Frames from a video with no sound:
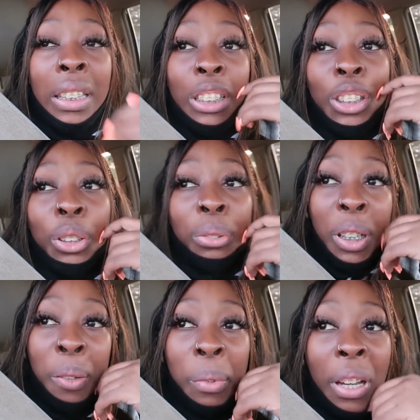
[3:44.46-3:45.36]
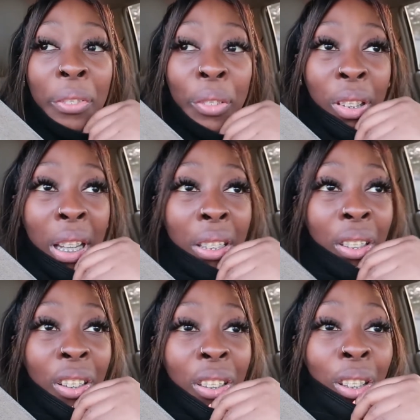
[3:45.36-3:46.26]
this trip. I feel like
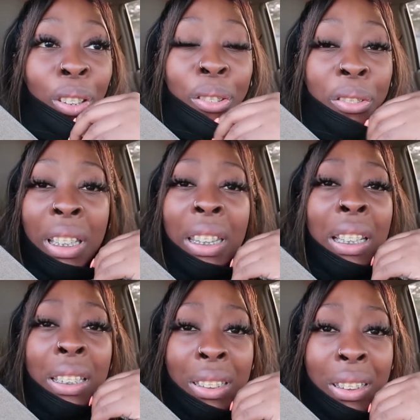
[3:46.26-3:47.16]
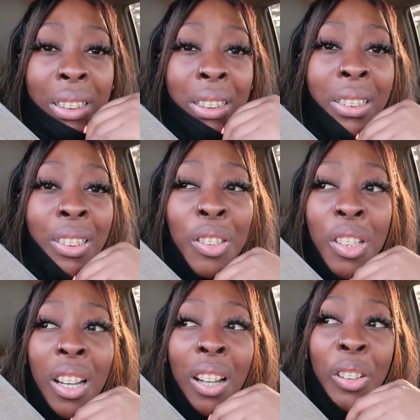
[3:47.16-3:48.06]
a lot of great things
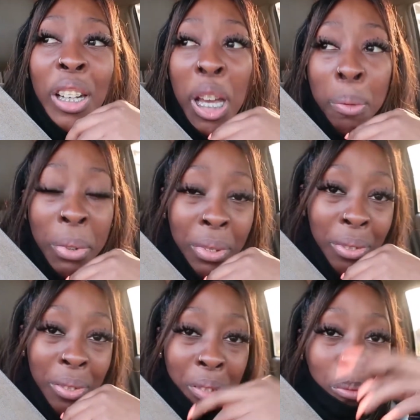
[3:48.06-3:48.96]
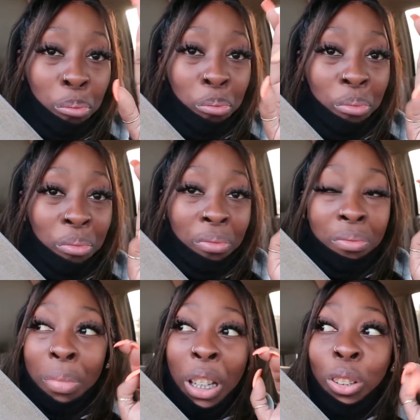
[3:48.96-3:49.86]
are gonna
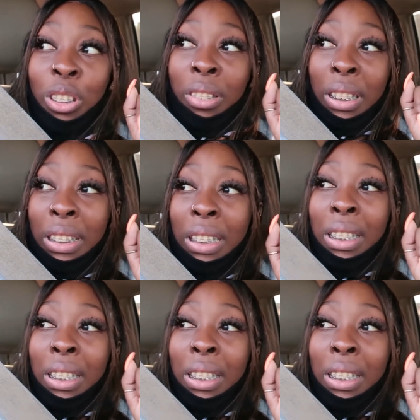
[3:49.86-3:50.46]
happen by God's grace.